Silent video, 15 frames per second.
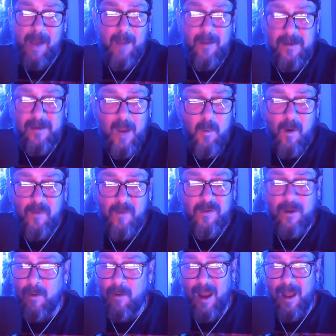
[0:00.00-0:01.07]
and dad wasn't
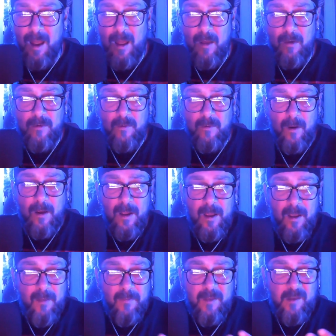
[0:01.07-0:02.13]
around, or
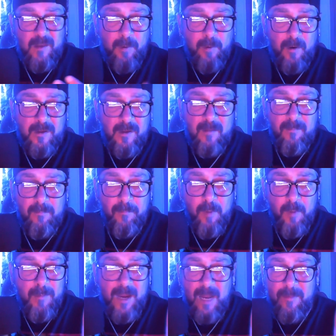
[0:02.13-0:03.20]
this person
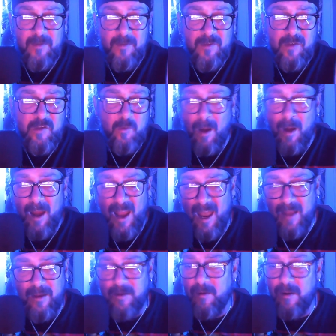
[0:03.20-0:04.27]
put me in a position where I had
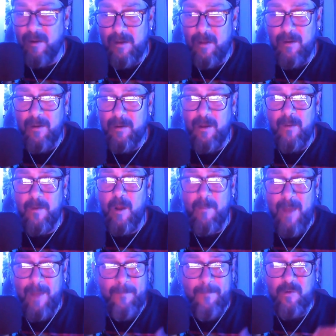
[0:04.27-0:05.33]
to do it. No, no, no.
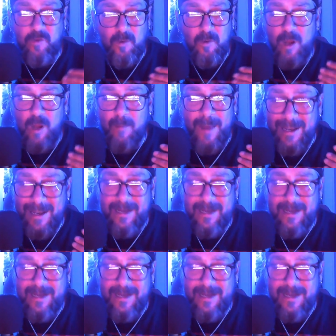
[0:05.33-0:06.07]
Nobody put you, nobody did